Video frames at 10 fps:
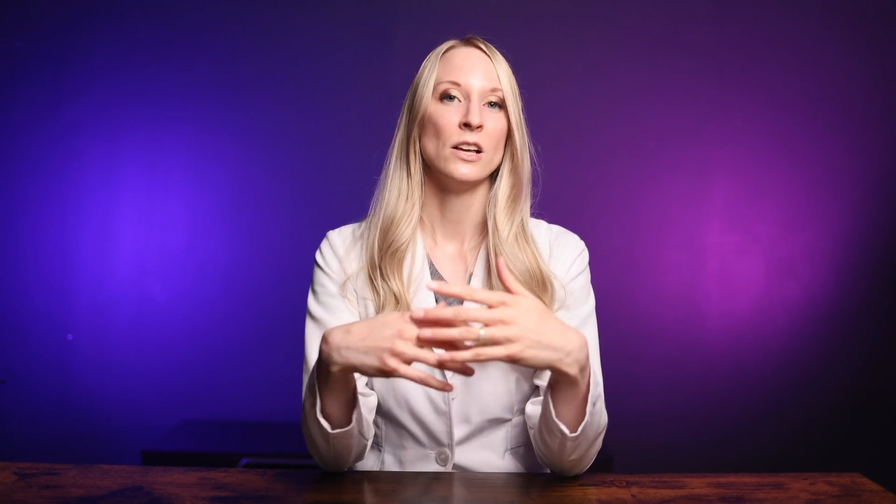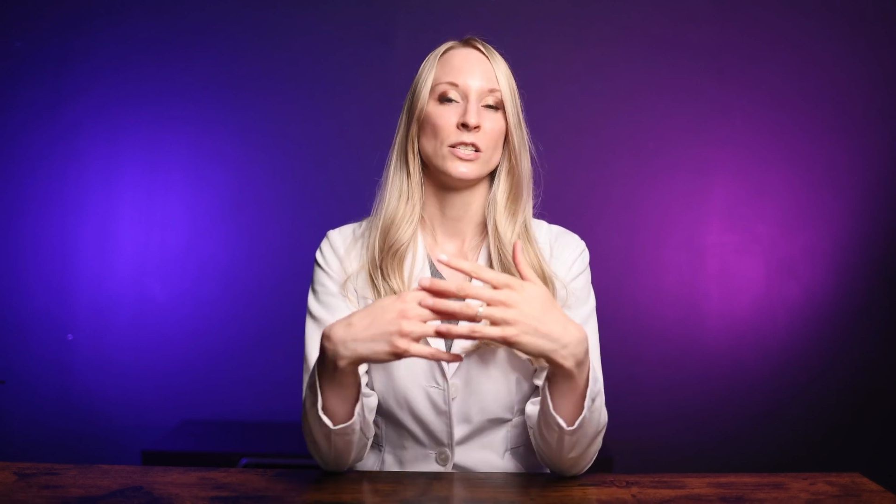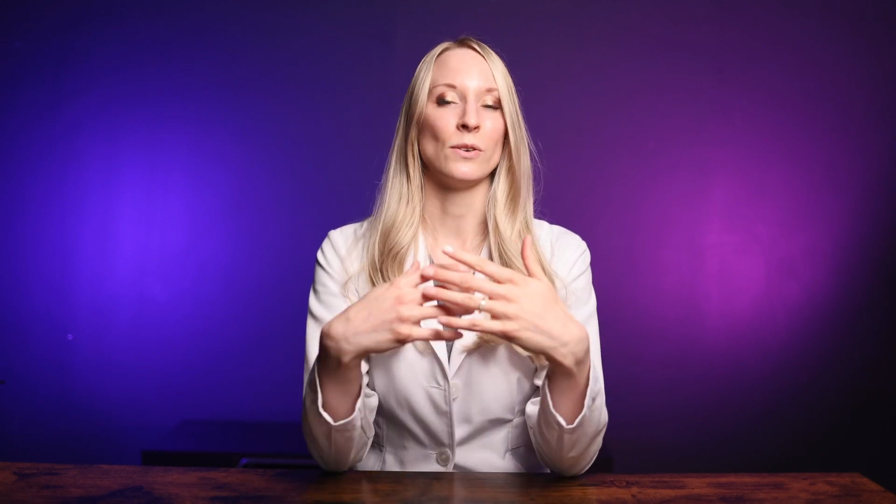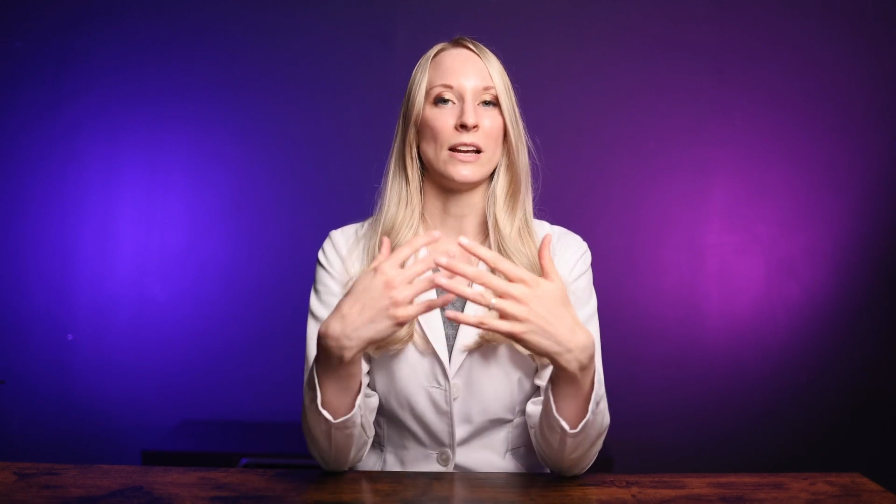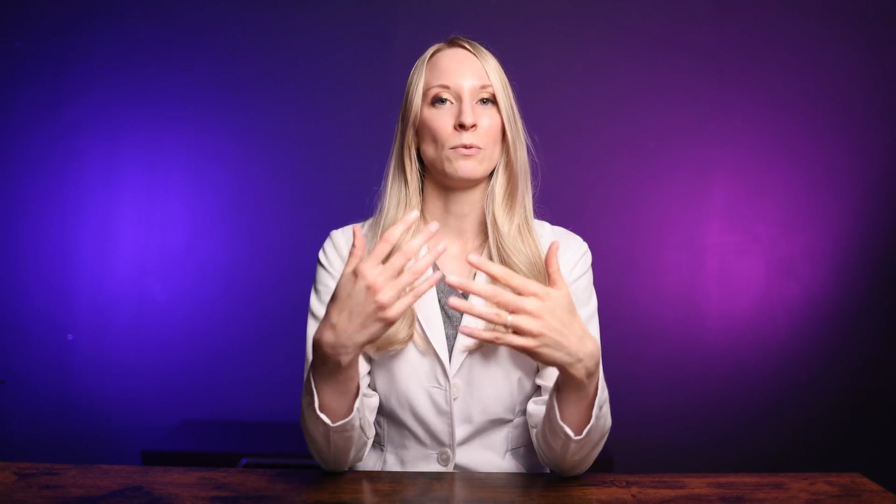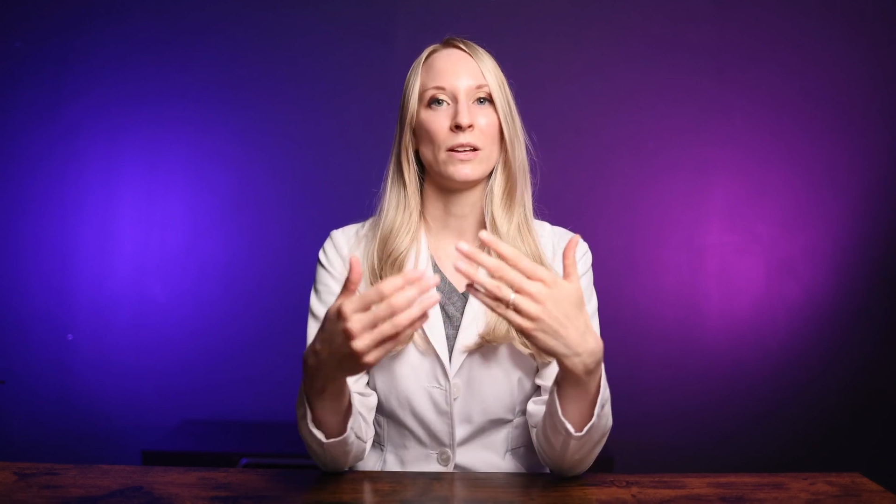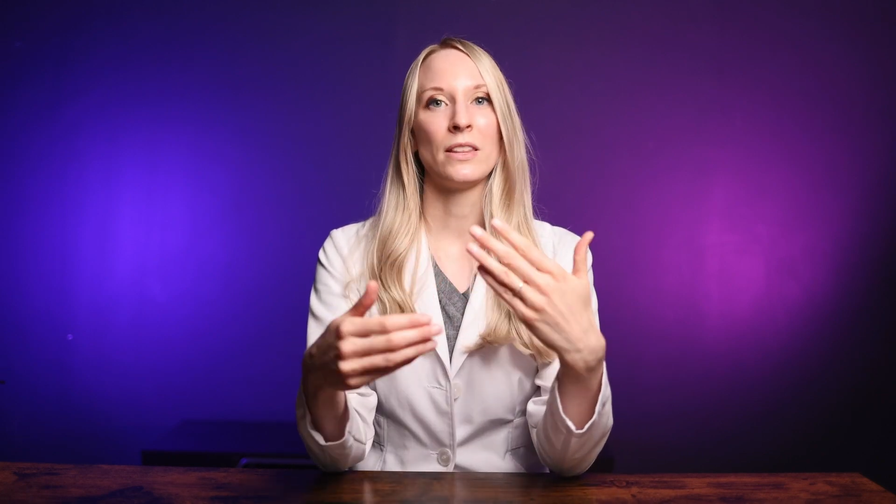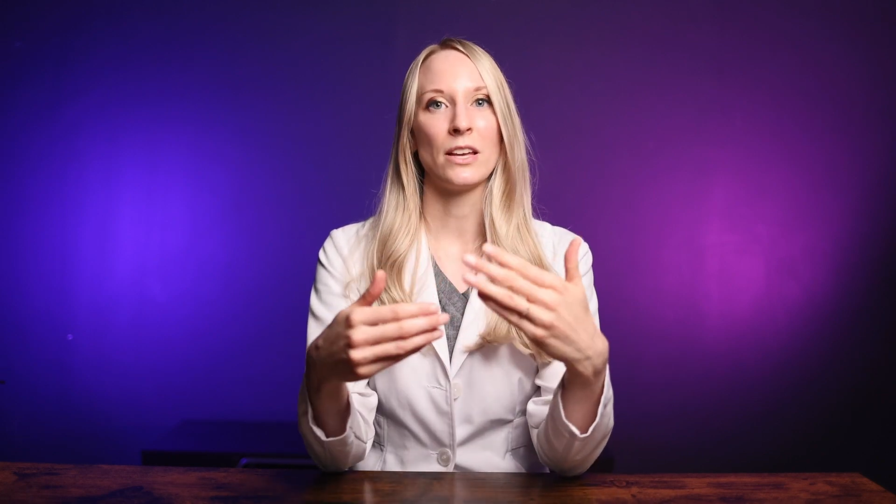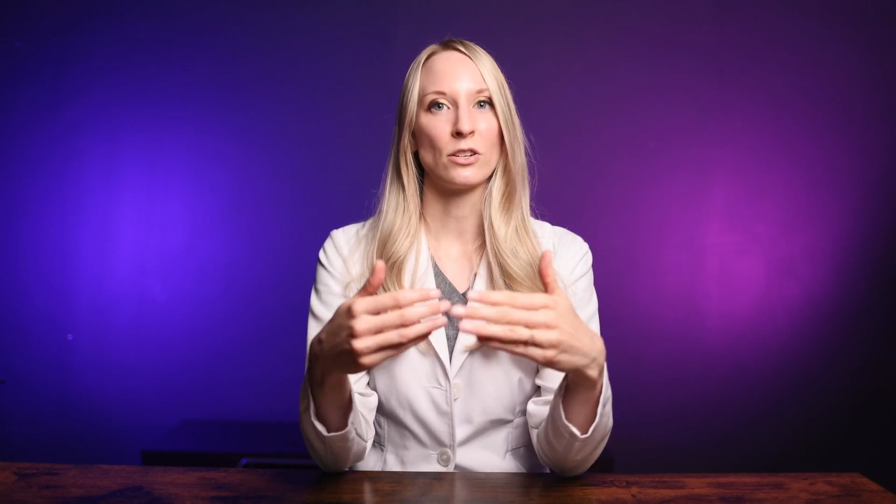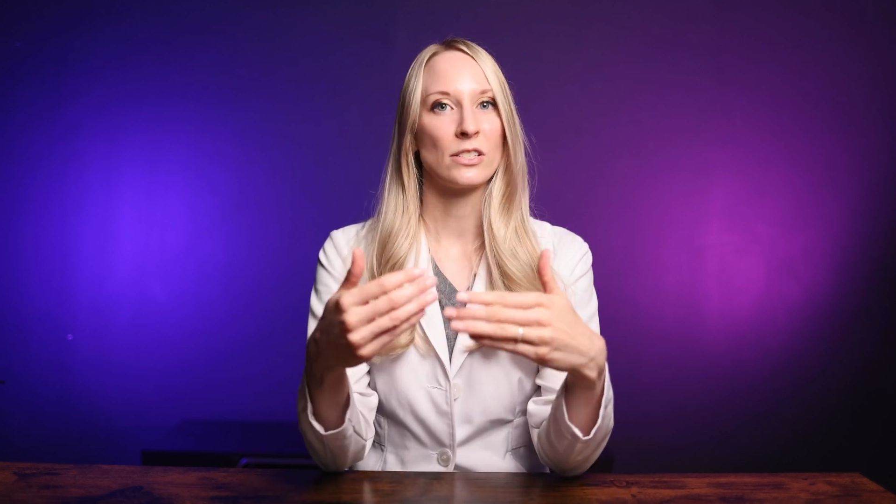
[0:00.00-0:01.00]
So anyone
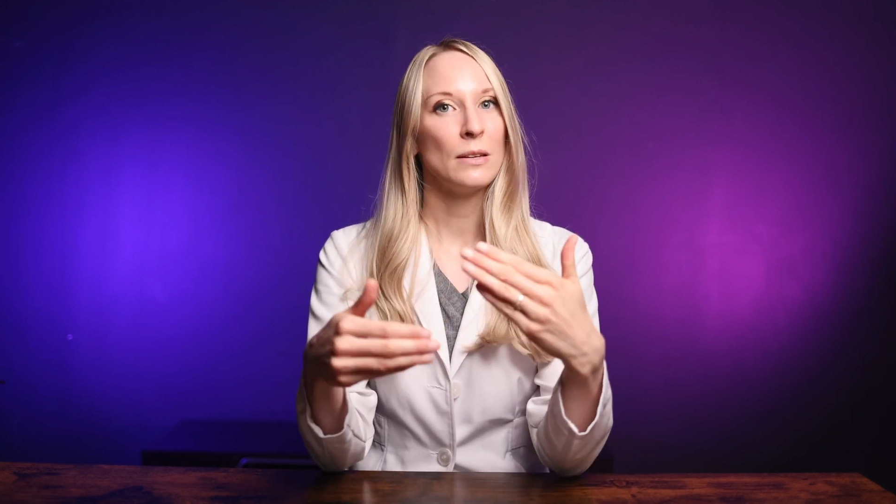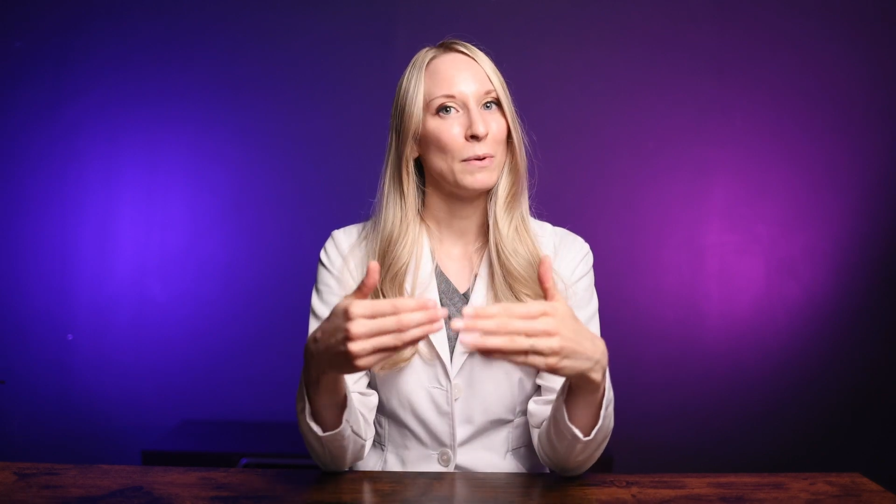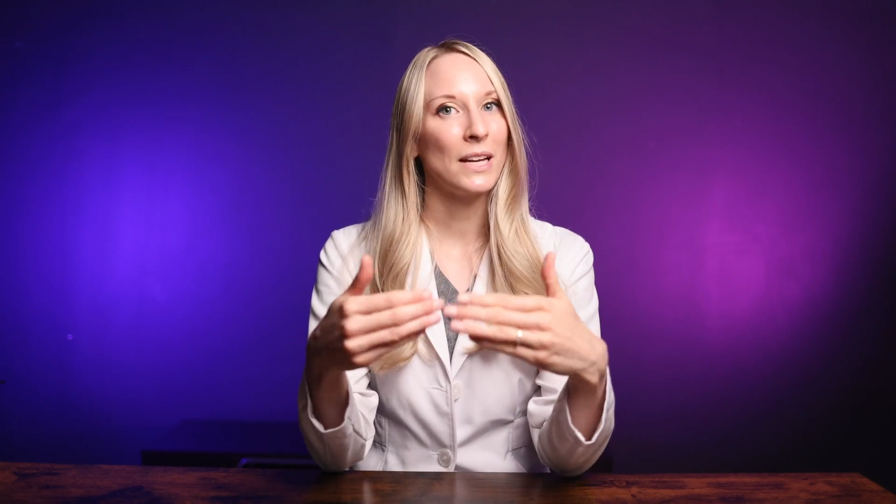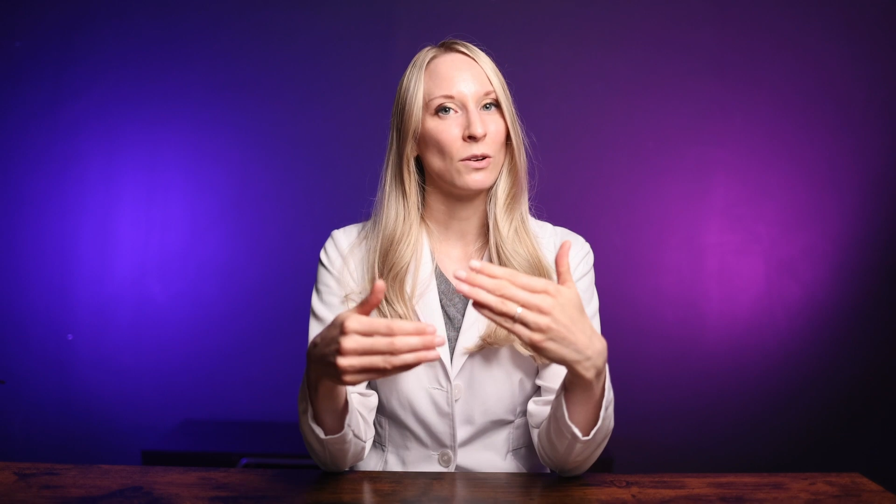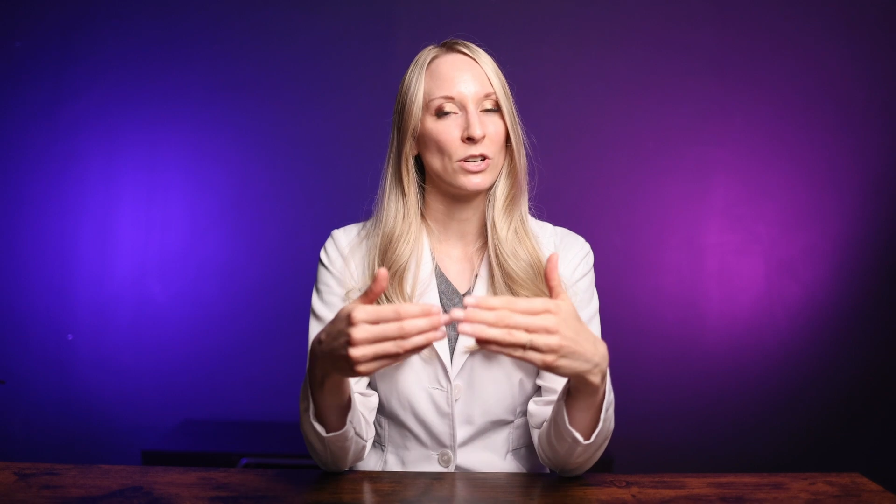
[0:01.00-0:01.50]
that you're sleeping